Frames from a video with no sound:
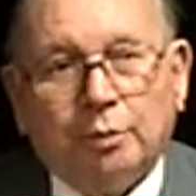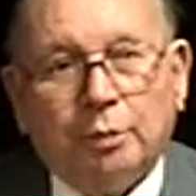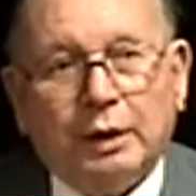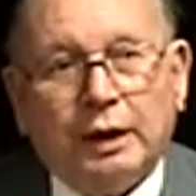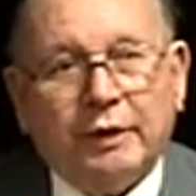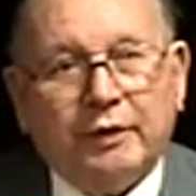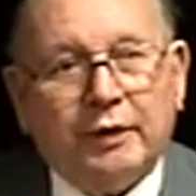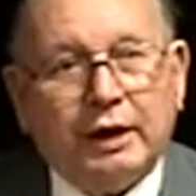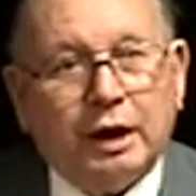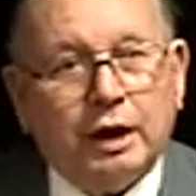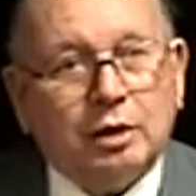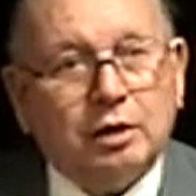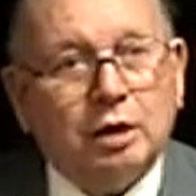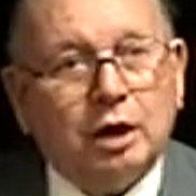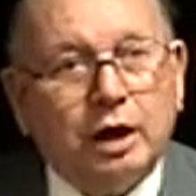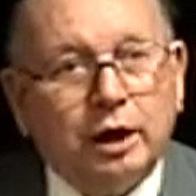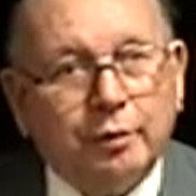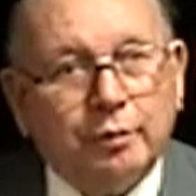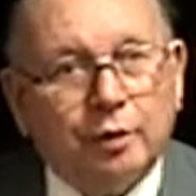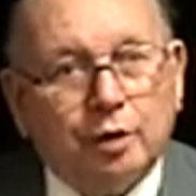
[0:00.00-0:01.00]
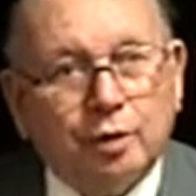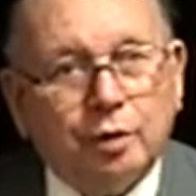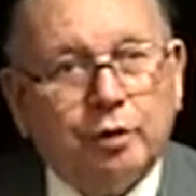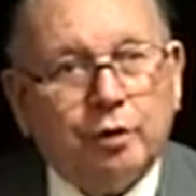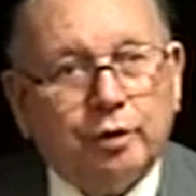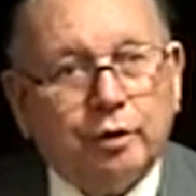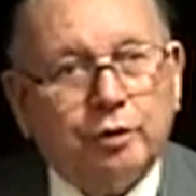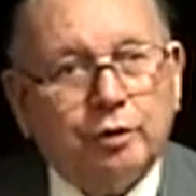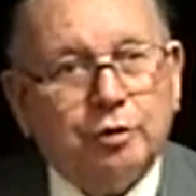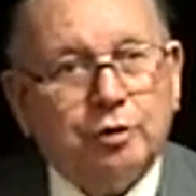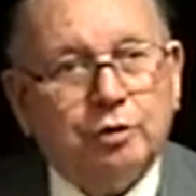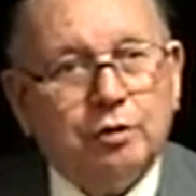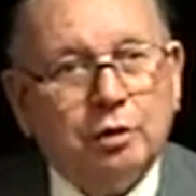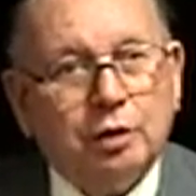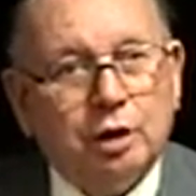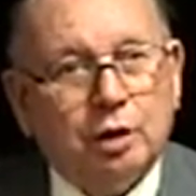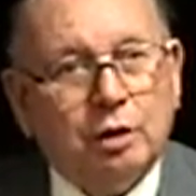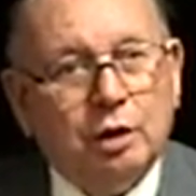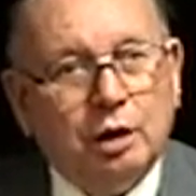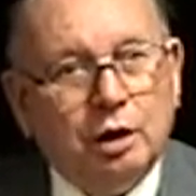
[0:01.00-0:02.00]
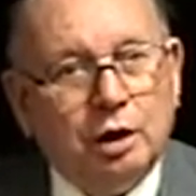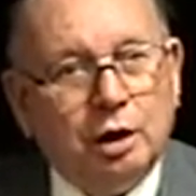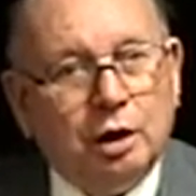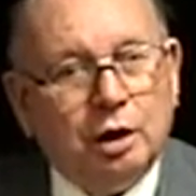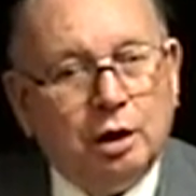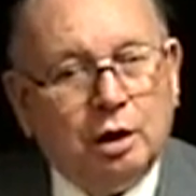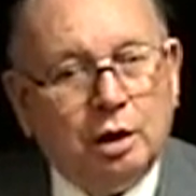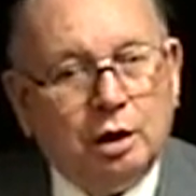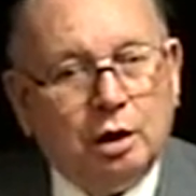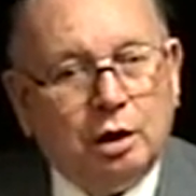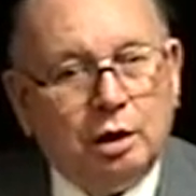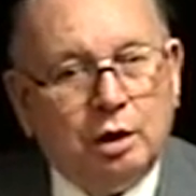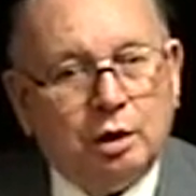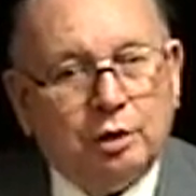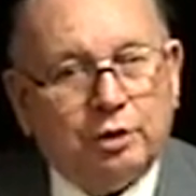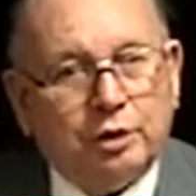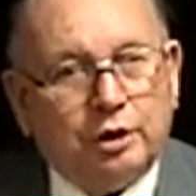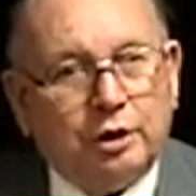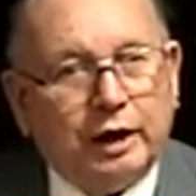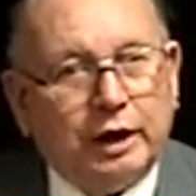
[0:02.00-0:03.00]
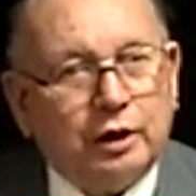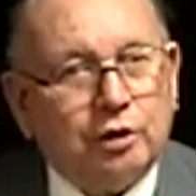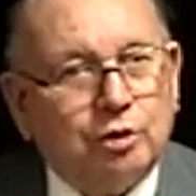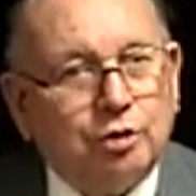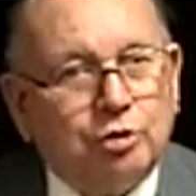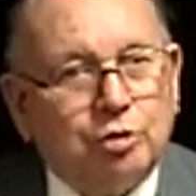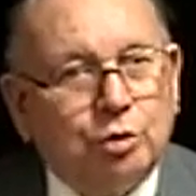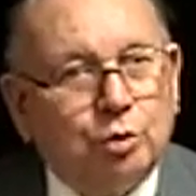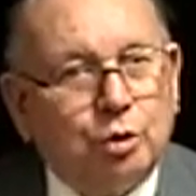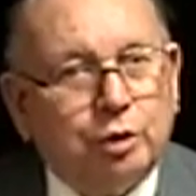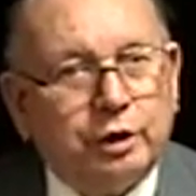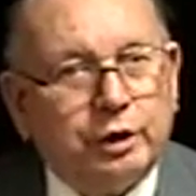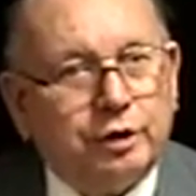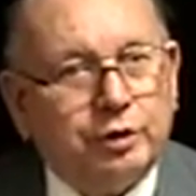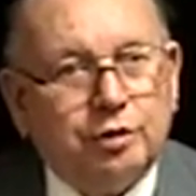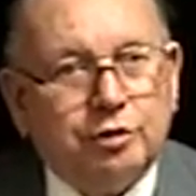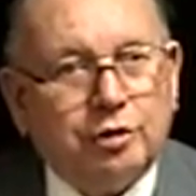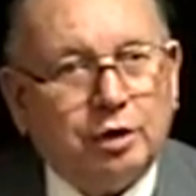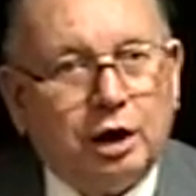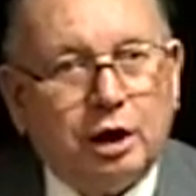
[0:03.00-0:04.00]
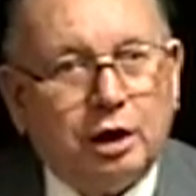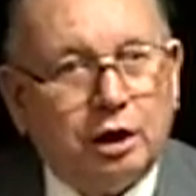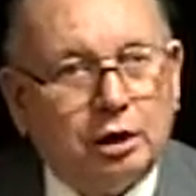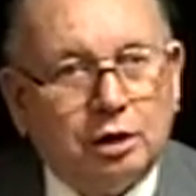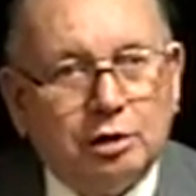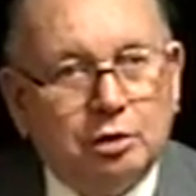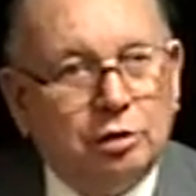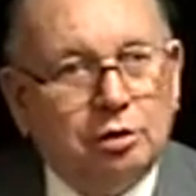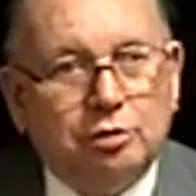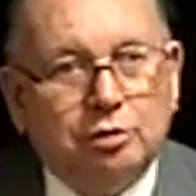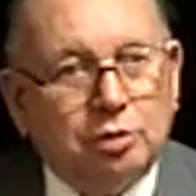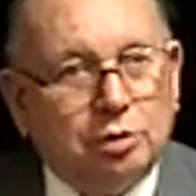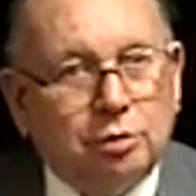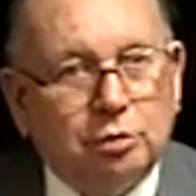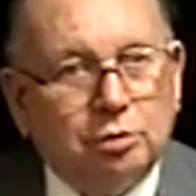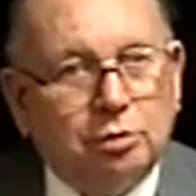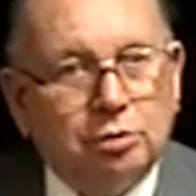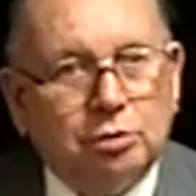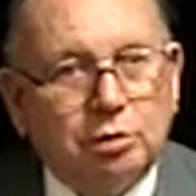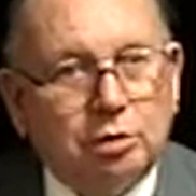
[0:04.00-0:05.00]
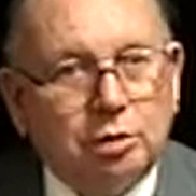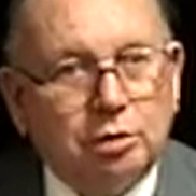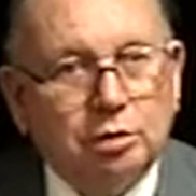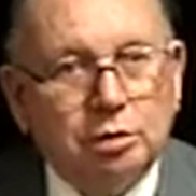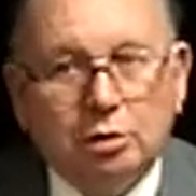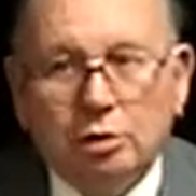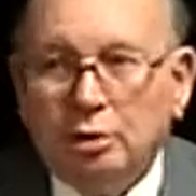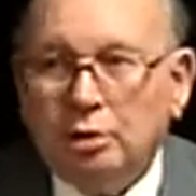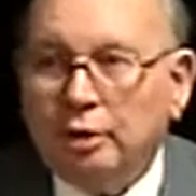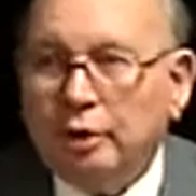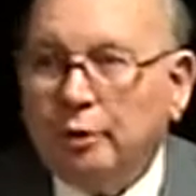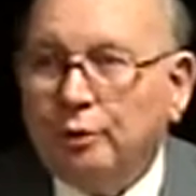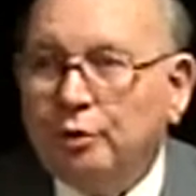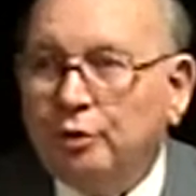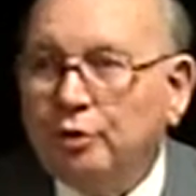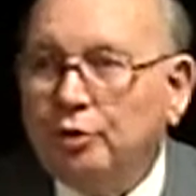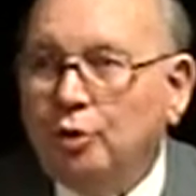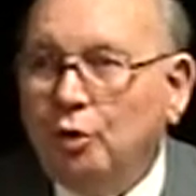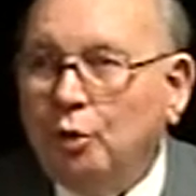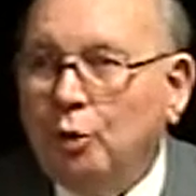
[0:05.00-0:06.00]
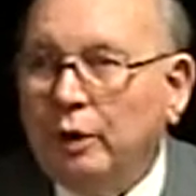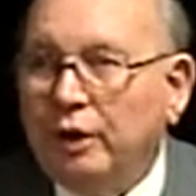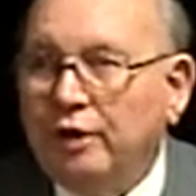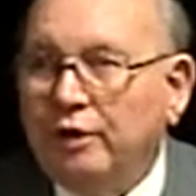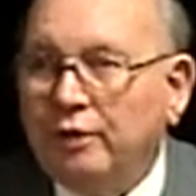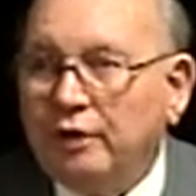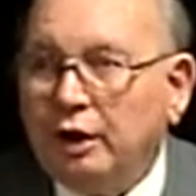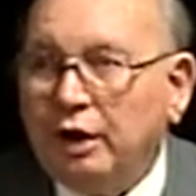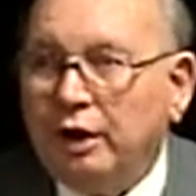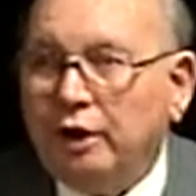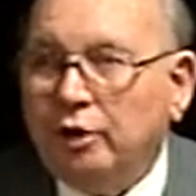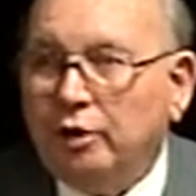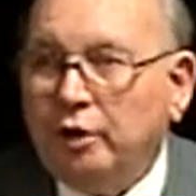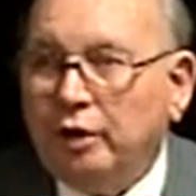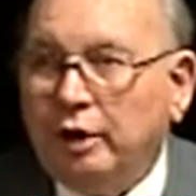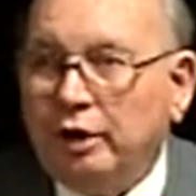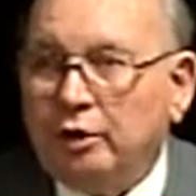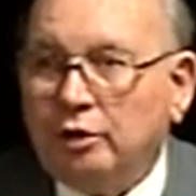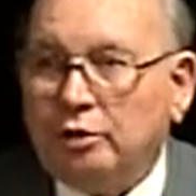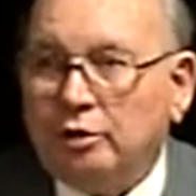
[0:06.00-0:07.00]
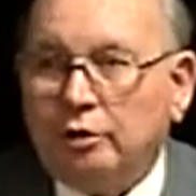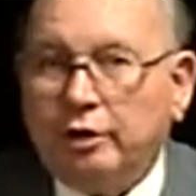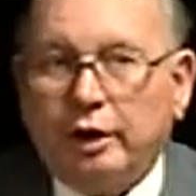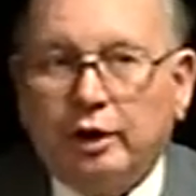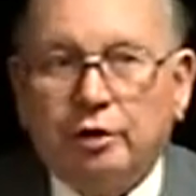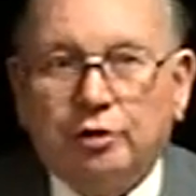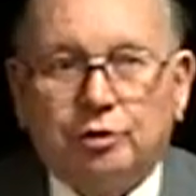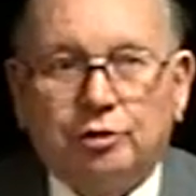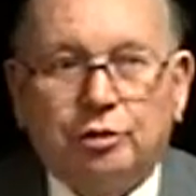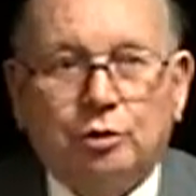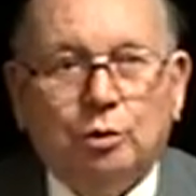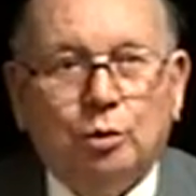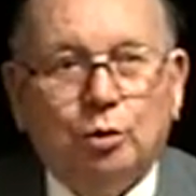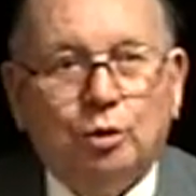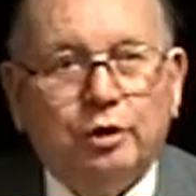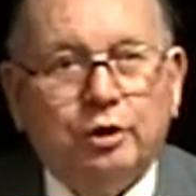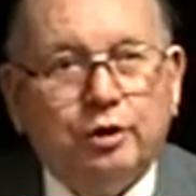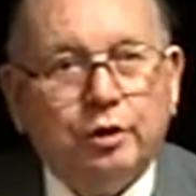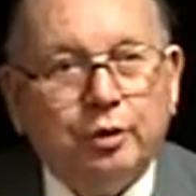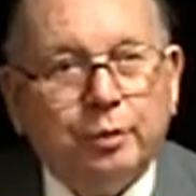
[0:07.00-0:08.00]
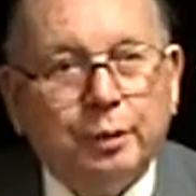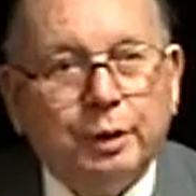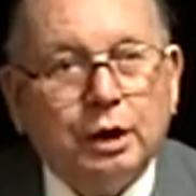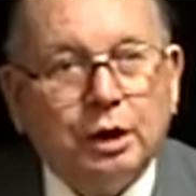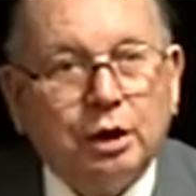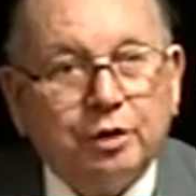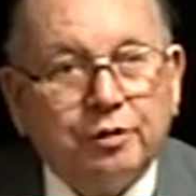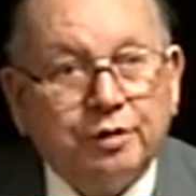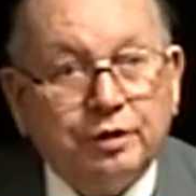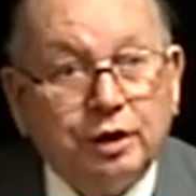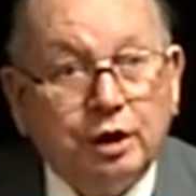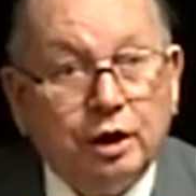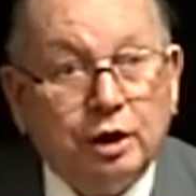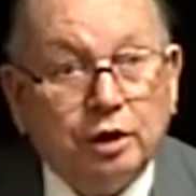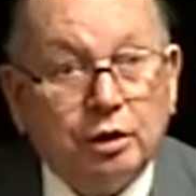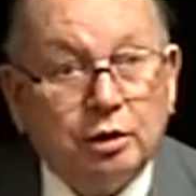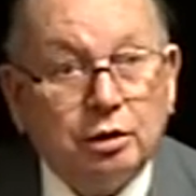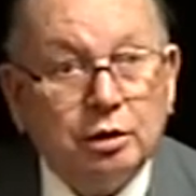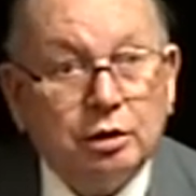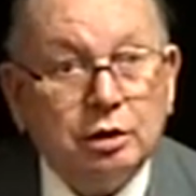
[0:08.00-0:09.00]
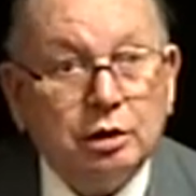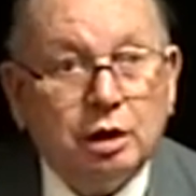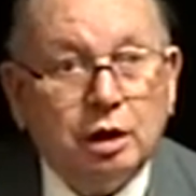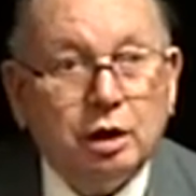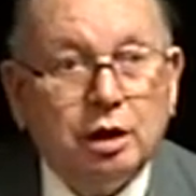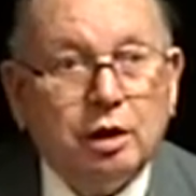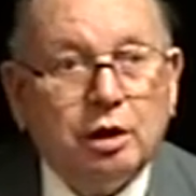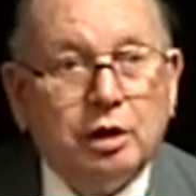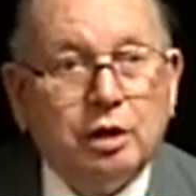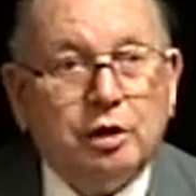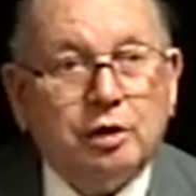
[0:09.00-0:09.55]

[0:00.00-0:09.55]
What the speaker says: by that time, of course, the dental school had started, so there was no way that I could enter dental school in the middle of a year. Mm-hmm.